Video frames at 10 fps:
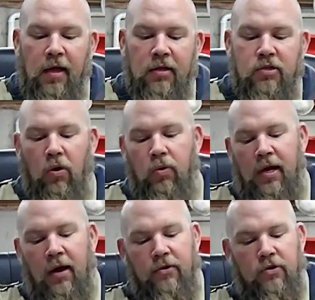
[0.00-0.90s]
it's going
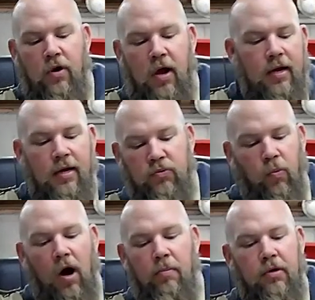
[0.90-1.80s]
down the track, and it's
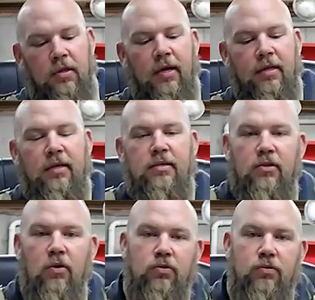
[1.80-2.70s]
wobbling like this,
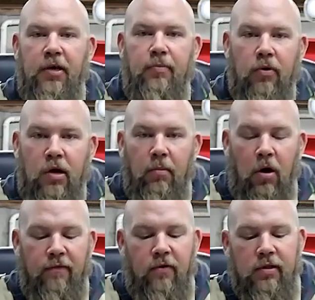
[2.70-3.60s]
and those people come
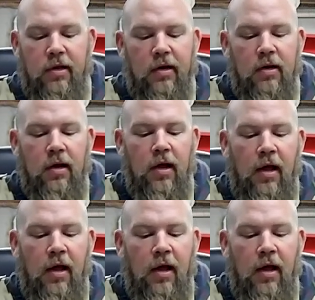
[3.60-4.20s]
off on there,